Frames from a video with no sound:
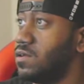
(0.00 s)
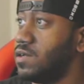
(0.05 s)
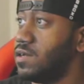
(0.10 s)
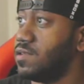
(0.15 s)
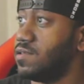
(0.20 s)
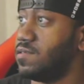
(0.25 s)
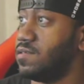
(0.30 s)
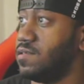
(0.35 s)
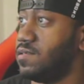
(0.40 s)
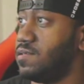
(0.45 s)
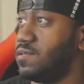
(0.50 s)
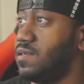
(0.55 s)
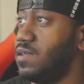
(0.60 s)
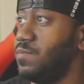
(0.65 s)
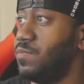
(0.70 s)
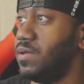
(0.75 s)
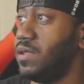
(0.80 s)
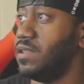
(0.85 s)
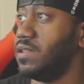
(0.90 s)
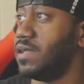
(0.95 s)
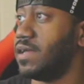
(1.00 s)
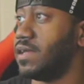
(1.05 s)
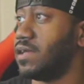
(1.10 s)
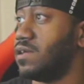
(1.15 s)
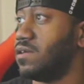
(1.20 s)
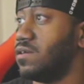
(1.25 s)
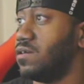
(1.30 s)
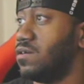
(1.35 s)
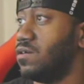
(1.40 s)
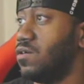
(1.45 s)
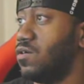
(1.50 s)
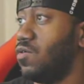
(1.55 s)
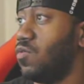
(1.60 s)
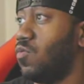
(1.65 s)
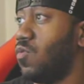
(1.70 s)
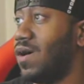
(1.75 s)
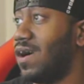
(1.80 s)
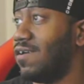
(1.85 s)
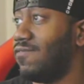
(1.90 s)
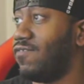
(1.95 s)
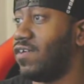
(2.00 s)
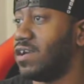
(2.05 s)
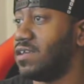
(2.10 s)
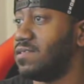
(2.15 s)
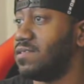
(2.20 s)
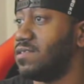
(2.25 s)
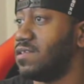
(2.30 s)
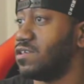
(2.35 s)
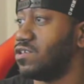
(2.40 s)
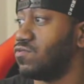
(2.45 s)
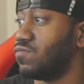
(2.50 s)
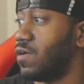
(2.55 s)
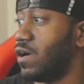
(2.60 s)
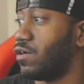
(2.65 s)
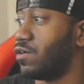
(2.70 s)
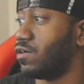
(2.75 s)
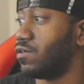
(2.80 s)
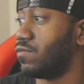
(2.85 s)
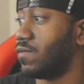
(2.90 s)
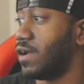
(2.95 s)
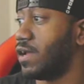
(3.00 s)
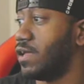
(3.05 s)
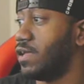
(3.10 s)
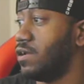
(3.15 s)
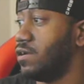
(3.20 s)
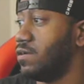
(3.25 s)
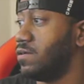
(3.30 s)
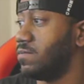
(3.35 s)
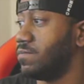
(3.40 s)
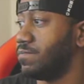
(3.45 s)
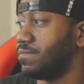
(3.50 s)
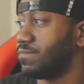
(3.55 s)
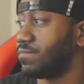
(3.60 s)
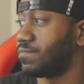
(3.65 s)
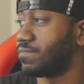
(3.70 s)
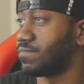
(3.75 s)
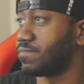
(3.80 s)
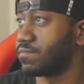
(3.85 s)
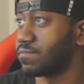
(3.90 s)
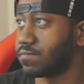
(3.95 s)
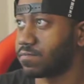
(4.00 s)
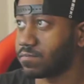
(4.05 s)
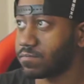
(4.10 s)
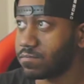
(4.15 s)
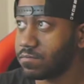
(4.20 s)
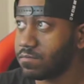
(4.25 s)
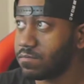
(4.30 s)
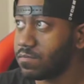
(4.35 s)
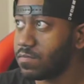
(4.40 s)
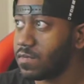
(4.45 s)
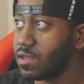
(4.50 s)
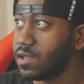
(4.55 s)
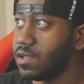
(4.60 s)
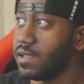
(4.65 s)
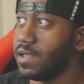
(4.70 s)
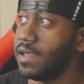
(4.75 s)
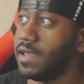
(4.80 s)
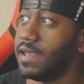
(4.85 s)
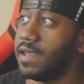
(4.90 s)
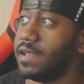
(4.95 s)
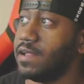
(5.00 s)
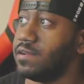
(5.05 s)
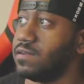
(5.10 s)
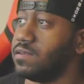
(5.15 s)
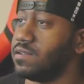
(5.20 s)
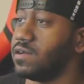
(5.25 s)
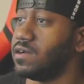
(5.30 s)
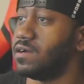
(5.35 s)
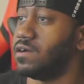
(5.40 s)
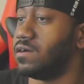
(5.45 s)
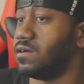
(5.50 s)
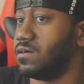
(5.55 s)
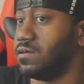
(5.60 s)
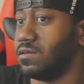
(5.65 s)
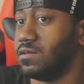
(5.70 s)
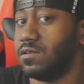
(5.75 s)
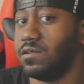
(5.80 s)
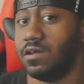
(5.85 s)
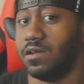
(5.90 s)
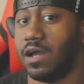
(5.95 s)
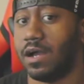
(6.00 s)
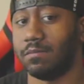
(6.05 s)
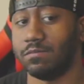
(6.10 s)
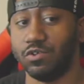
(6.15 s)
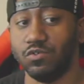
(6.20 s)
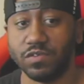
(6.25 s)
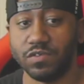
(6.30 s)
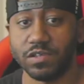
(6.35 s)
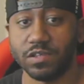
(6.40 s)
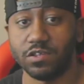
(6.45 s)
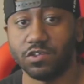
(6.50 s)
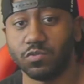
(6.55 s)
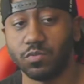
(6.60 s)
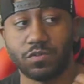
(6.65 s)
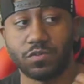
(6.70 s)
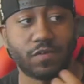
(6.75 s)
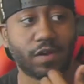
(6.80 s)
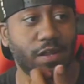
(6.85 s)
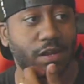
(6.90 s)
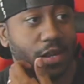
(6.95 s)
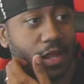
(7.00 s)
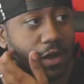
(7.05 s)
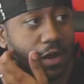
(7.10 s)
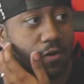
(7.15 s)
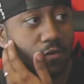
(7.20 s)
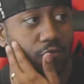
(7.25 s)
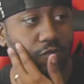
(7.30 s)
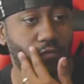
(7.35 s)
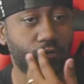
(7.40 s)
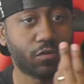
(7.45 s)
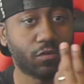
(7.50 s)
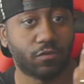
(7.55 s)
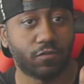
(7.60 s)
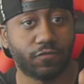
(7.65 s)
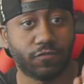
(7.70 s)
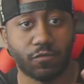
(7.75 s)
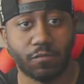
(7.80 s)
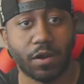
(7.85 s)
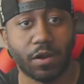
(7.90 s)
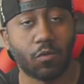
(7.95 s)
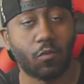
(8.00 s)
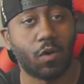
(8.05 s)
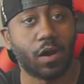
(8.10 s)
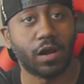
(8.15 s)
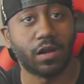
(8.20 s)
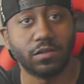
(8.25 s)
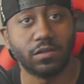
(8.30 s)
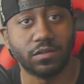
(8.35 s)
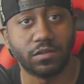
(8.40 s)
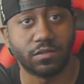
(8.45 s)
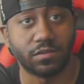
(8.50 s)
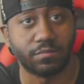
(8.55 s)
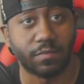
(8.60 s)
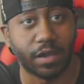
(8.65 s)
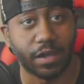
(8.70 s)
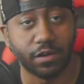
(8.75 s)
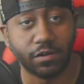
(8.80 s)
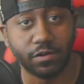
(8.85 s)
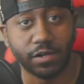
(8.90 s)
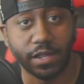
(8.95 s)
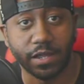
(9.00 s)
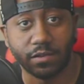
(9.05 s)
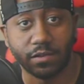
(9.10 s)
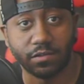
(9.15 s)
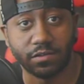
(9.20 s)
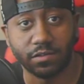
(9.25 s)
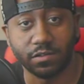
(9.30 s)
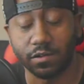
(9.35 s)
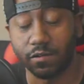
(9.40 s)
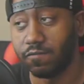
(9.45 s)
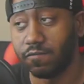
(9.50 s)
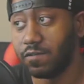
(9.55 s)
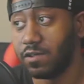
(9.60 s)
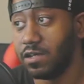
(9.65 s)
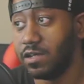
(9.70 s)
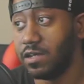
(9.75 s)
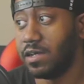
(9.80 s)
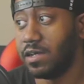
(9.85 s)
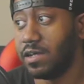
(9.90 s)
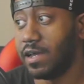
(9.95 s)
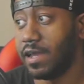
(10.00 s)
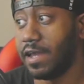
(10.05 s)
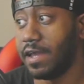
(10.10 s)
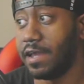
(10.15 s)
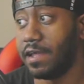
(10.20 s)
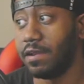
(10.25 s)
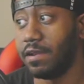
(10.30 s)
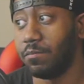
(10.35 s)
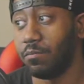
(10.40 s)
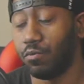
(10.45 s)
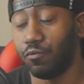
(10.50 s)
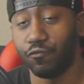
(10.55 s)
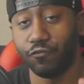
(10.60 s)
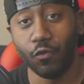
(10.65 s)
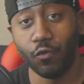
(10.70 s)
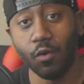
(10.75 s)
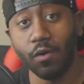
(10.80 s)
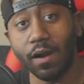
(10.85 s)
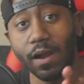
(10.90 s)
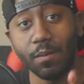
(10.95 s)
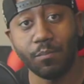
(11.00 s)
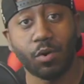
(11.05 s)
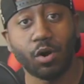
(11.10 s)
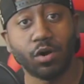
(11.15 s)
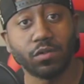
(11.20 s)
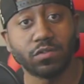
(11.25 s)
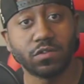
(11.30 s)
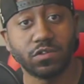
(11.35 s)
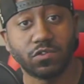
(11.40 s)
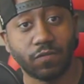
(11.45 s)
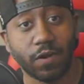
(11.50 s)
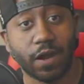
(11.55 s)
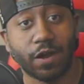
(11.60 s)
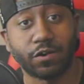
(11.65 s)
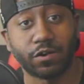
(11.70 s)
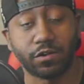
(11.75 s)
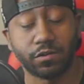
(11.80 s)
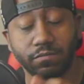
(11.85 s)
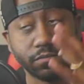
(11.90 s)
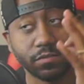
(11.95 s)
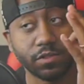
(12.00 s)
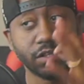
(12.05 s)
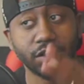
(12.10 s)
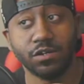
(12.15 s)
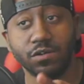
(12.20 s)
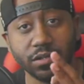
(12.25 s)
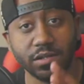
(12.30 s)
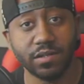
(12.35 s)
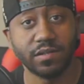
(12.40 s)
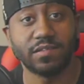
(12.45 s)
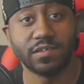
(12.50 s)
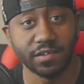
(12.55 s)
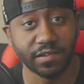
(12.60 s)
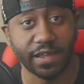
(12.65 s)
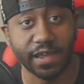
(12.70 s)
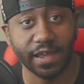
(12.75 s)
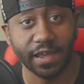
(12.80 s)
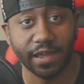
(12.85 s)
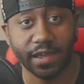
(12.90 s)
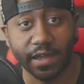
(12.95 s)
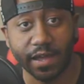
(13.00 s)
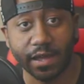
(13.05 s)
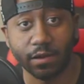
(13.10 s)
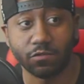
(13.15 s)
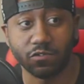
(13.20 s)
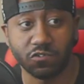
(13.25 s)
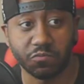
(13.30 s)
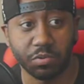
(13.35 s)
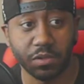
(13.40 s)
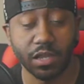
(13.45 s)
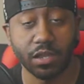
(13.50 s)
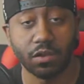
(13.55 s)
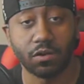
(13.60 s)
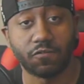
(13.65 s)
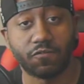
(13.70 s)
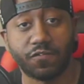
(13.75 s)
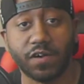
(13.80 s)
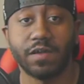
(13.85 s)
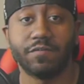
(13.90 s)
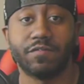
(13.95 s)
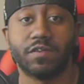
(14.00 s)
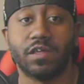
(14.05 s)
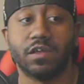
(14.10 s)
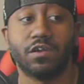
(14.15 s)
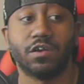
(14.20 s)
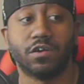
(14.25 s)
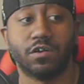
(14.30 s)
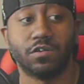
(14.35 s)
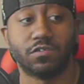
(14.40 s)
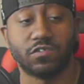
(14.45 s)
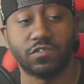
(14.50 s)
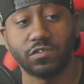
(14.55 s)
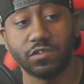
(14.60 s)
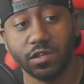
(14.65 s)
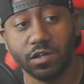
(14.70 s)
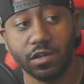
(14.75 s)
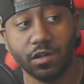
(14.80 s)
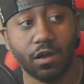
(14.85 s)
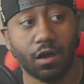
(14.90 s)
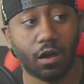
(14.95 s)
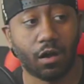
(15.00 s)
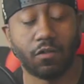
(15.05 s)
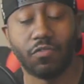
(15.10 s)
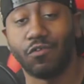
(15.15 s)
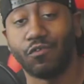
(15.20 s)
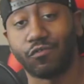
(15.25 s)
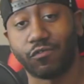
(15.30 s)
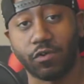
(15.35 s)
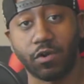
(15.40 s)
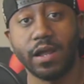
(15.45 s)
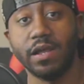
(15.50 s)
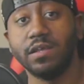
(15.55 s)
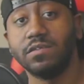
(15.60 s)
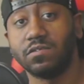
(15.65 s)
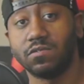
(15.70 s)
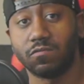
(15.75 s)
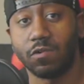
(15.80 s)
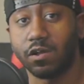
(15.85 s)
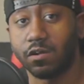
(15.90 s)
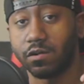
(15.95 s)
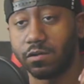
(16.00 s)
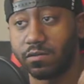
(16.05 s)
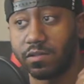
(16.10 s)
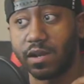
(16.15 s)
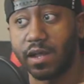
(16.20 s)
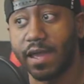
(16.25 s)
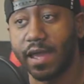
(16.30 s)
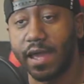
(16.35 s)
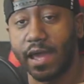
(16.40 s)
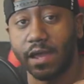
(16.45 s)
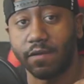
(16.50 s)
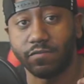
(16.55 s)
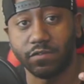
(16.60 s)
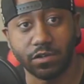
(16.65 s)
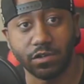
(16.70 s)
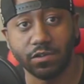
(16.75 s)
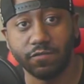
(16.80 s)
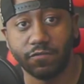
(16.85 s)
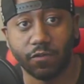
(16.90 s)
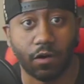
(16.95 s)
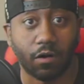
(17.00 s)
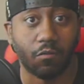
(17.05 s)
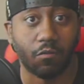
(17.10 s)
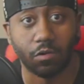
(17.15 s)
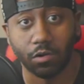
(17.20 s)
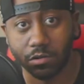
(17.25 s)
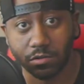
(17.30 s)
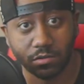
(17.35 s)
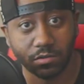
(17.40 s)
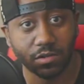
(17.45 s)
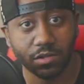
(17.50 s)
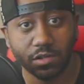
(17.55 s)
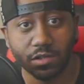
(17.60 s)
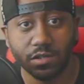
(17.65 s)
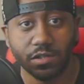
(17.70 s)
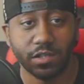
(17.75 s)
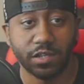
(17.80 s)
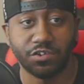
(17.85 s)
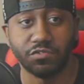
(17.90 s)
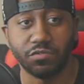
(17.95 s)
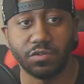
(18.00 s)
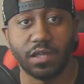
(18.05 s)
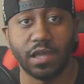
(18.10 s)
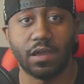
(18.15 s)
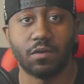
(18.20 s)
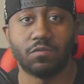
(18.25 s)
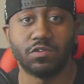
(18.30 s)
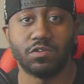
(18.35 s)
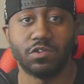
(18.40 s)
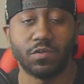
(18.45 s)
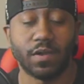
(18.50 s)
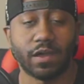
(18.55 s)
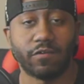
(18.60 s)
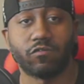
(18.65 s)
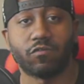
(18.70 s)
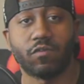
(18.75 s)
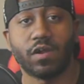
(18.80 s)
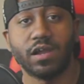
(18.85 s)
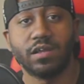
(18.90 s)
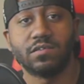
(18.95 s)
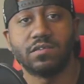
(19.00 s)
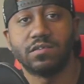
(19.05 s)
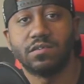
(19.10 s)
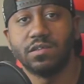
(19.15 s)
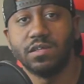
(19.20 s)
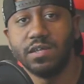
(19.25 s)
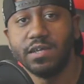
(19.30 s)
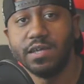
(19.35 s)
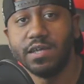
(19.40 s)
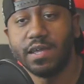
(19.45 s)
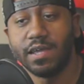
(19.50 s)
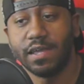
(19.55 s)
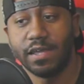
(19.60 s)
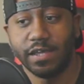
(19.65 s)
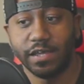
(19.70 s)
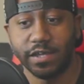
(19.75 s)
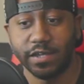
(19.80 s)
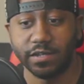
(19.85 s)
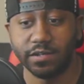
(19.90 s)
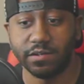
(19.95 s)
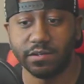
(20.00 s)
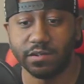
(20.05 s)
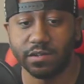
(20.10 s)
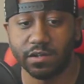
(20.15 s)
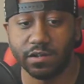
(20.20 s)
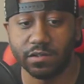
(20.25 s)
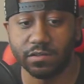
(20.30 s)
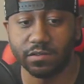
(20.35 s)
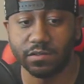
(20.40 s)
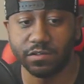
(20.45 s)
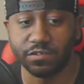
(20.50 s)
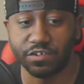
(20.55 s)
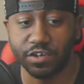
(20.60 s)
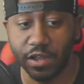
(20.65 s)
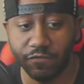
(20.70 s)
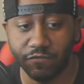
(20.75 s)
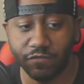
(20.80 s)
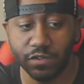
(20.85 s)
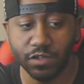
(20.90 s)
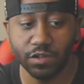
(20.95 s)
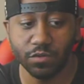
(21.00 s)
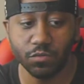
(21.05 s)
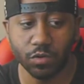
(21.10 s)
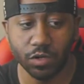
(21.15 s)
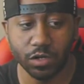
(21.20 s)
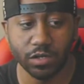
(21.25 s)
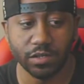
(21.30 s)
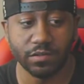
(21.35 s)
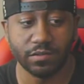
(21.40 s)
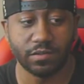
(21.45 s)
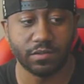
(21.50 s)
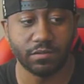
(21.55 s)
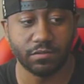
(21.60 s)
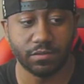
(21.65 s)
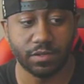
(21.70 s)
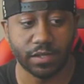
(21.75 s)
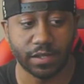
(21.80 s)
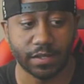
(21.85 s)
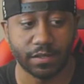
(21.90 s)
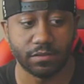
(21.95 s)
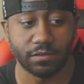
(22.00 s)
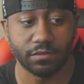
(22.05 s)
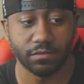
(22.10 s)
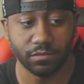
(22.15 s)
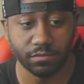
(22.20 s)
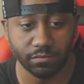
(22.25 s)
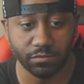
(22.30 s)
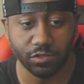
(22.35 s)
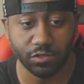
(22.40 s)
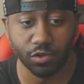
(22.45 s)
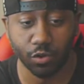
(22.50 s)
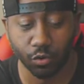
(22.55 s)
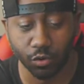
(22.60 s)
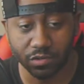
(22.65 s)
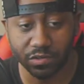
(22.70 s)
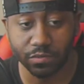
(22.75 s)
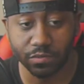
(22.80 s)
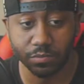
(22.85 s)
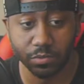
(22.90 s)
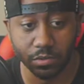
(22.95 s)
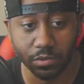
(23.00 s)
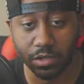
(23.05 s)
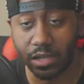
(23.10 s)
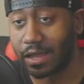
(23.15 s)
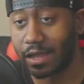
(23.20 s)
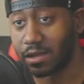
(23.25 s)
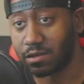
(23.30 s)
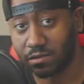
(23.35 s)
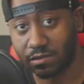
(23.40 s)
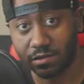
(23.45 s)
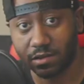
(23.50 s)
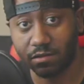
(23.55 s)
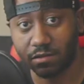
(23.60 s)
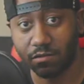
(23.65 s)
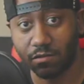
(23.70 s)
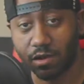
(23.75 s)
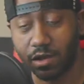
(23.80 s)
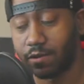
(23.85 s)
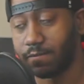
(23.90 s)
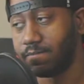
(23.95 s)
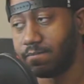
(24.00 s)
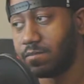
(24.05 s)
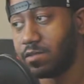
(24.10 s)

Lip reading: It's this TP-Link Wi-Fi 6 router right here, and I'm using this one right now for my wireless and my internet and stuff. And before I bought this router, literally today, I was playing on 5 gigahertz on the Verizon router that I have, the default one that you get when you have Verizon. And there definitely was like noticeable latency, right?